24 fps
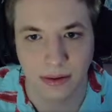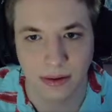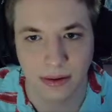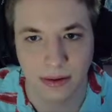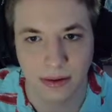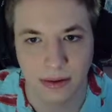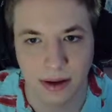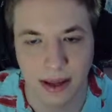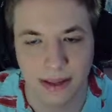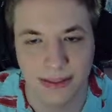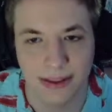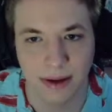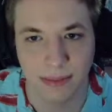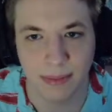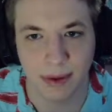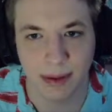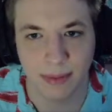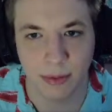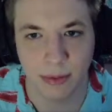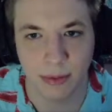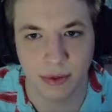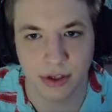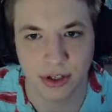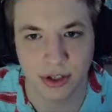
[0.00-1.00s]
and then
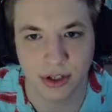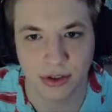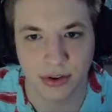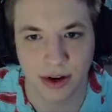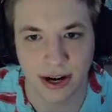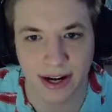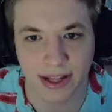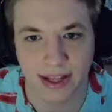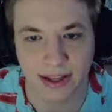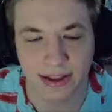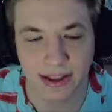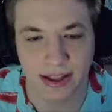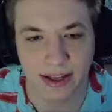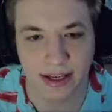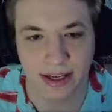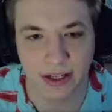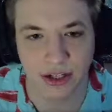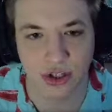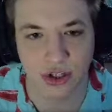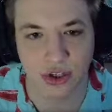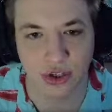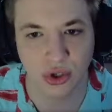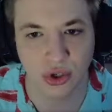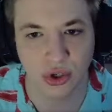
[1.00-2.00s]
maybe we just try to get like a
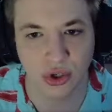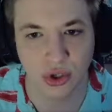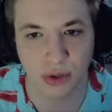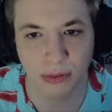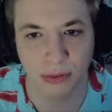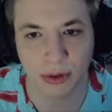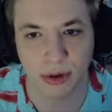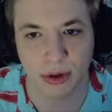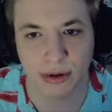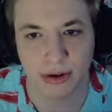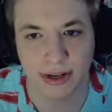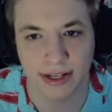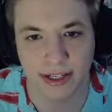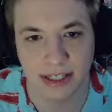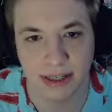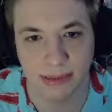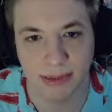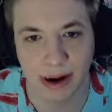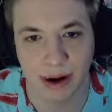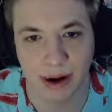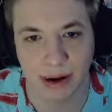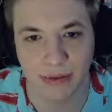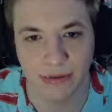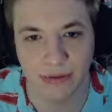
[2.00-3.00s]
super crazy
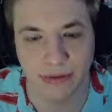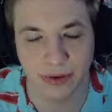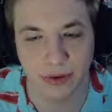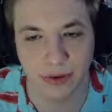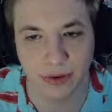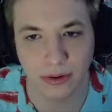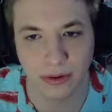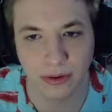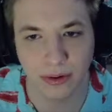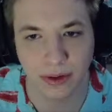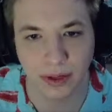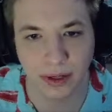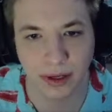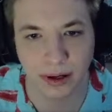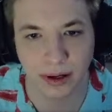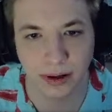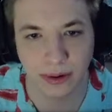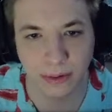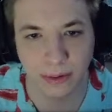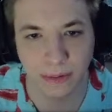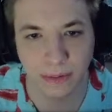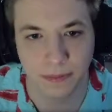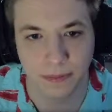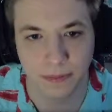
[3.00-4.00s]
powerful, you
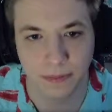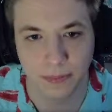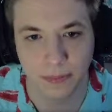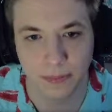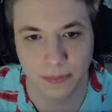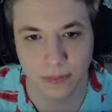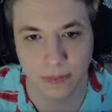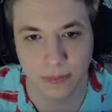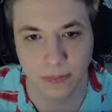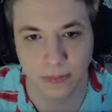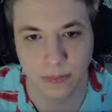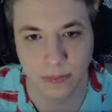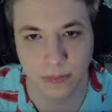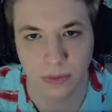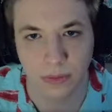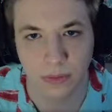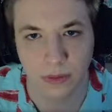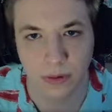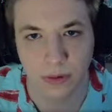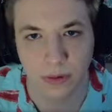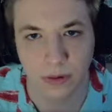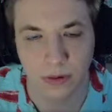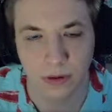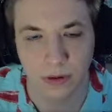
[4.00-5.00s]
know,
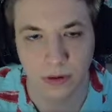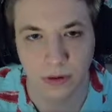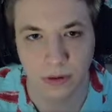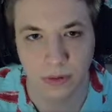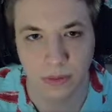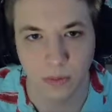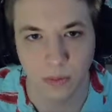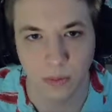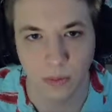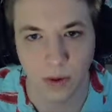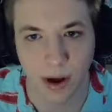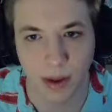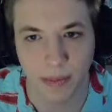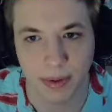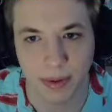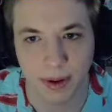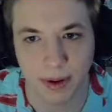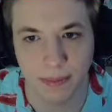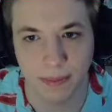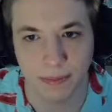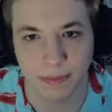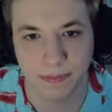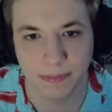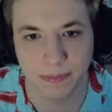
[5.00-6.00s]

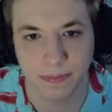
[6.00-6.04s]
weapon.